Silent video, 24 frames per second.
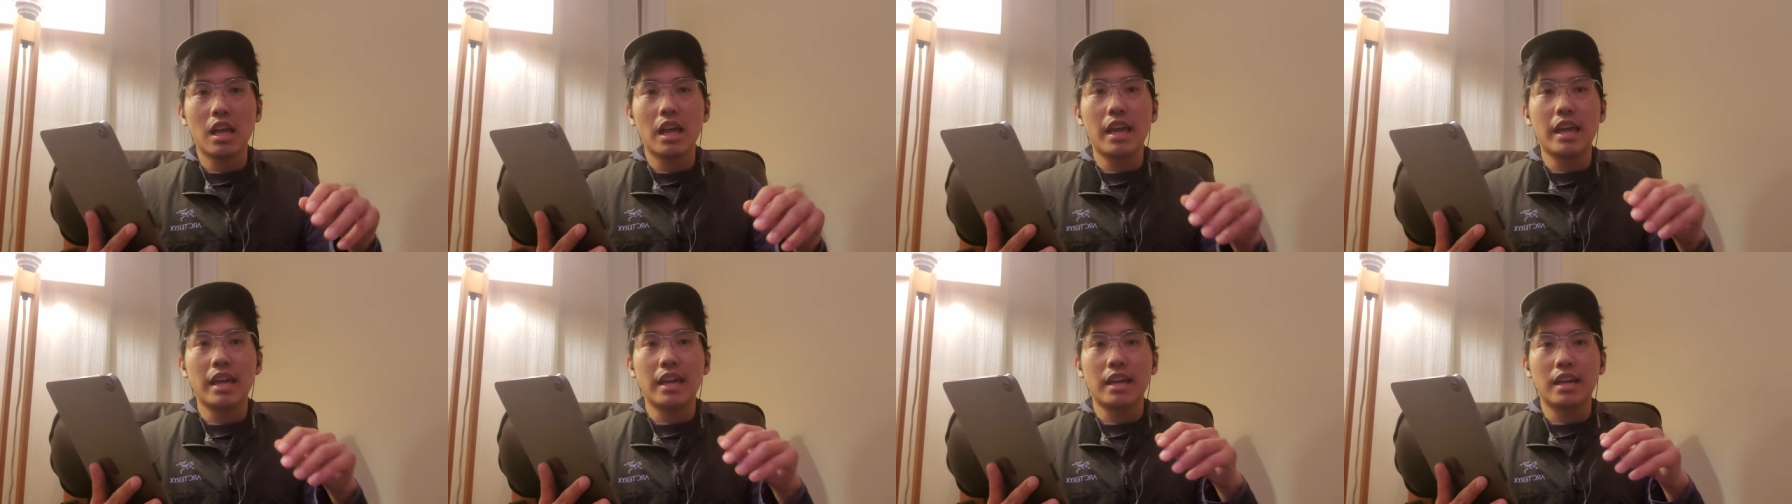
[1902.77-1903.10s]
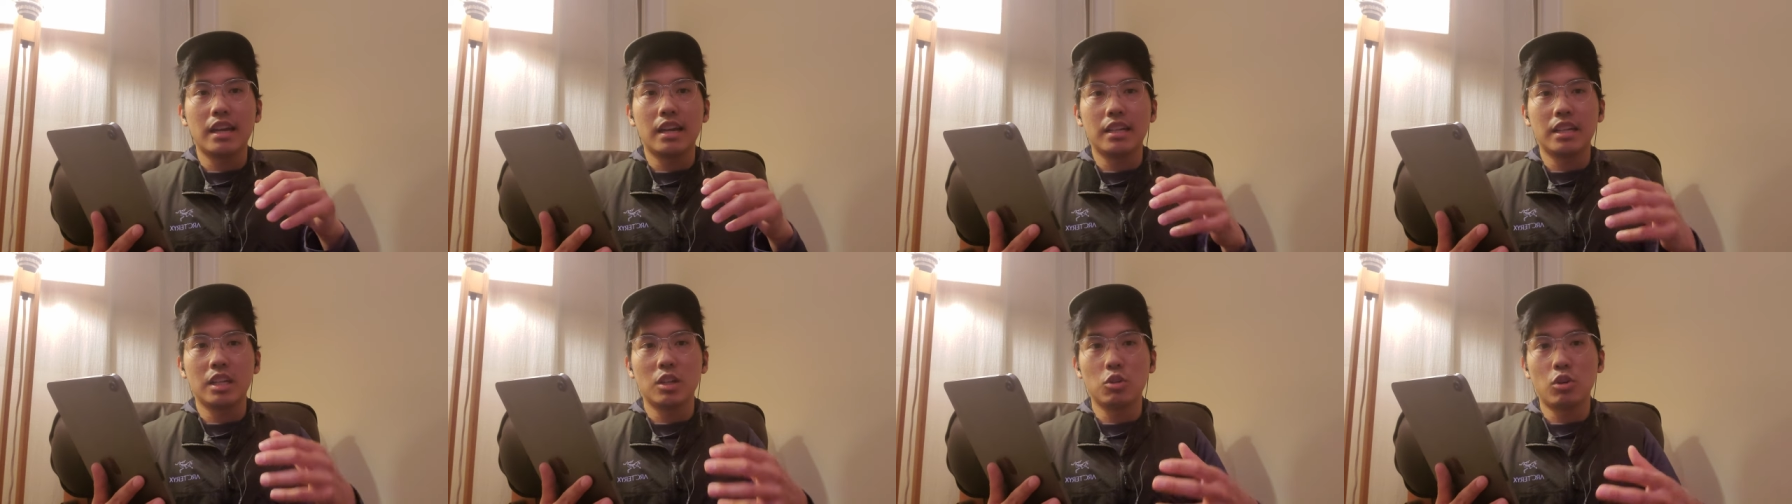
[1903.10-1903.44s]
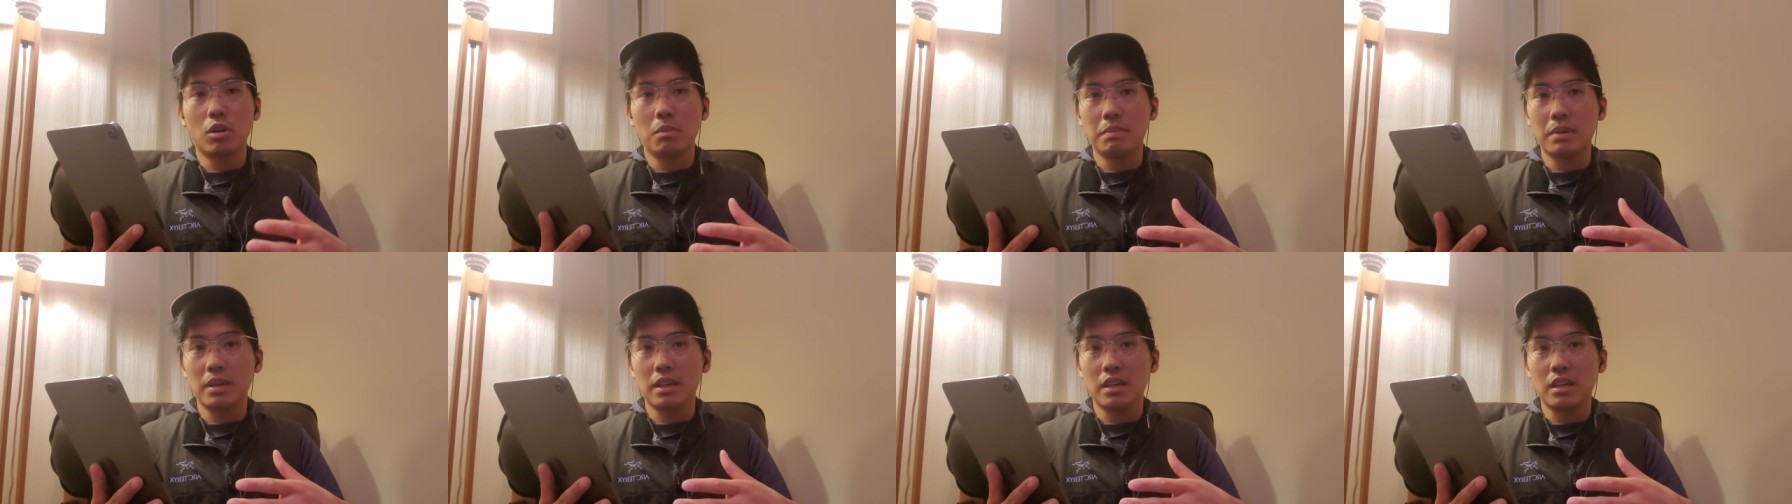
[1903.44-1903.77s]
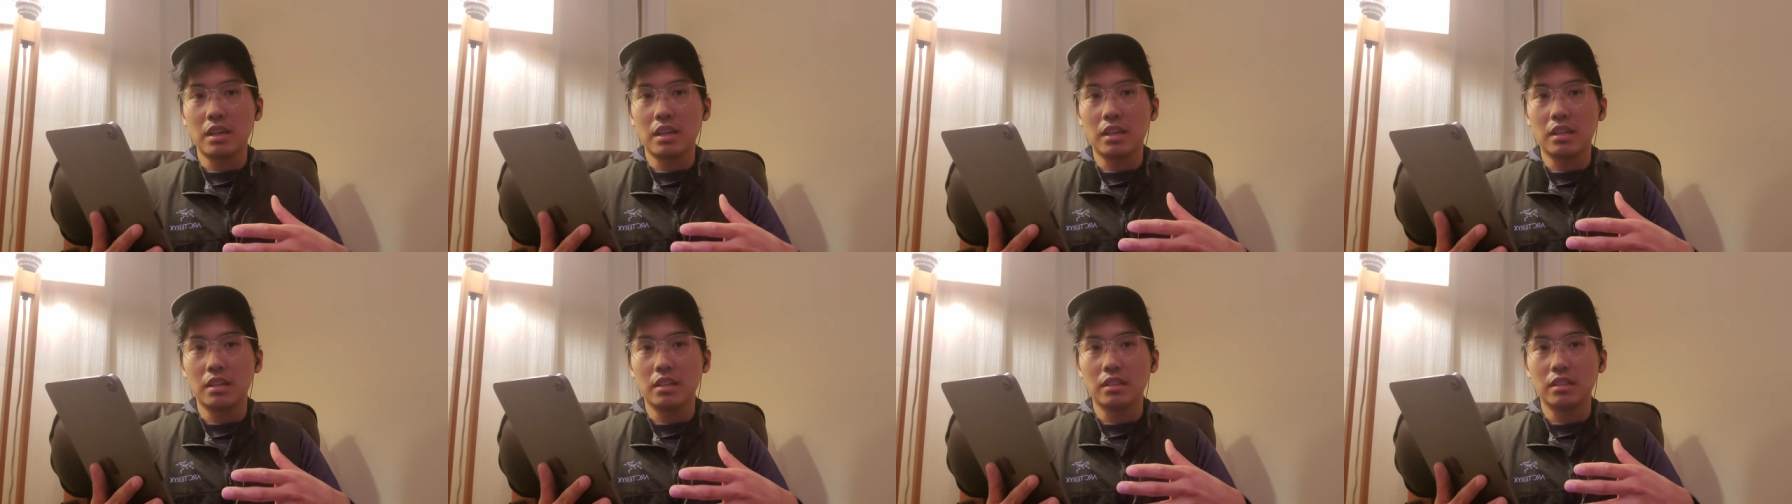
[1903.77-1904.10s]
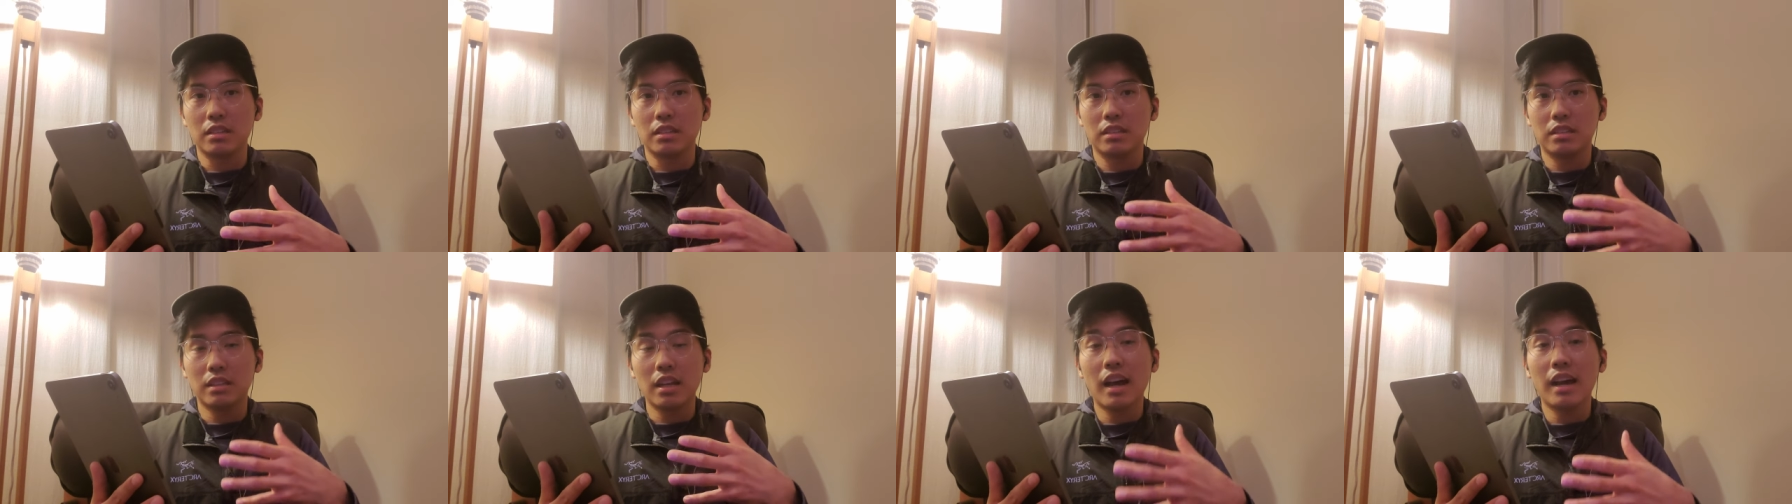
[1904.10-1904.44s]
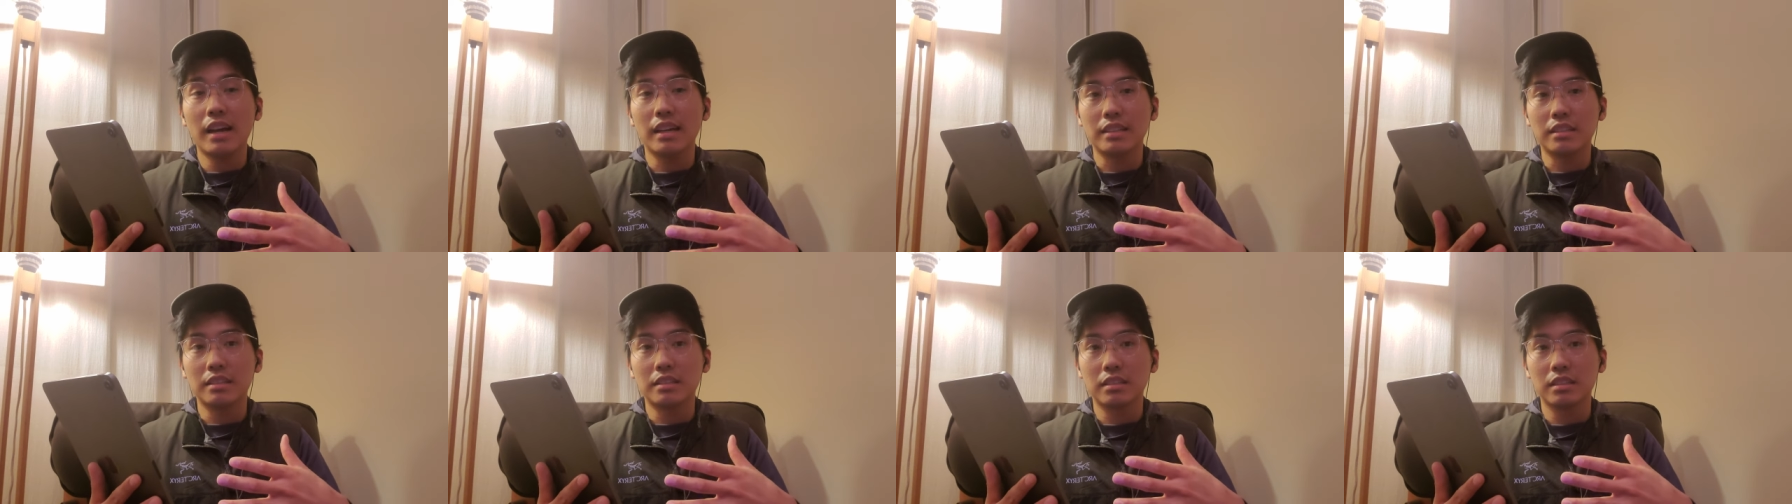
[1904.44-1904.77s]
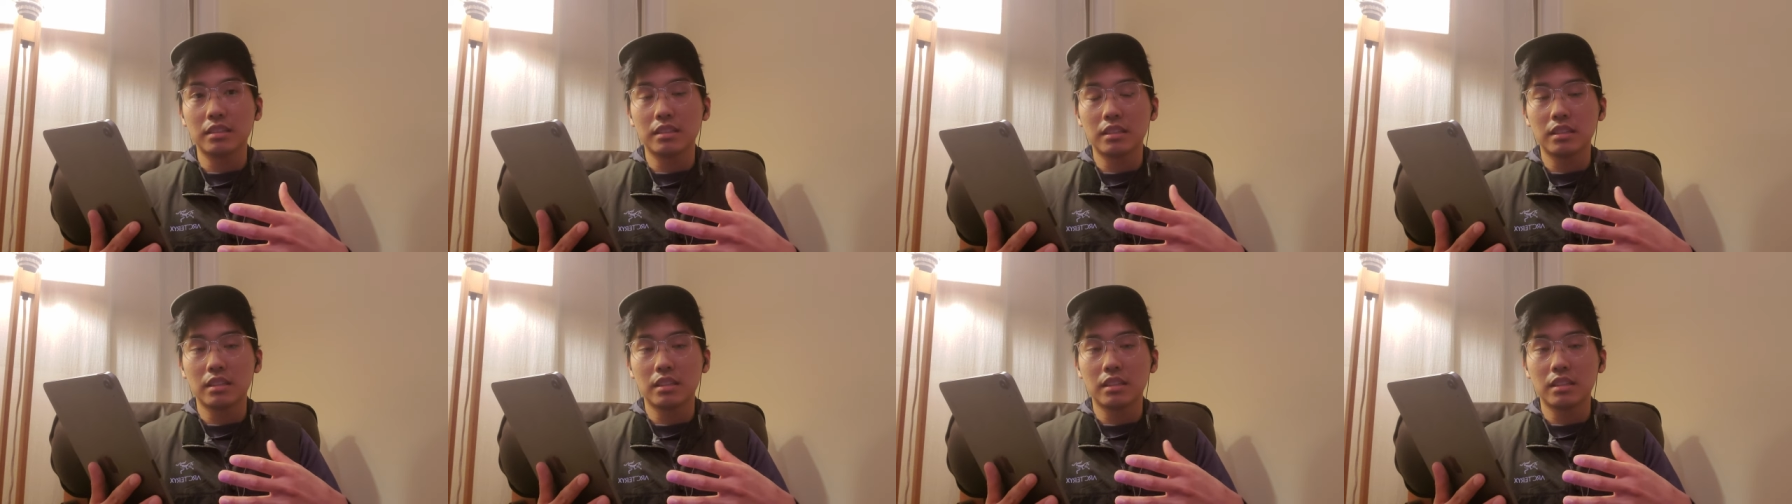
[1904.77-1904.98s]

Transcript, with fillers: and it will be tight.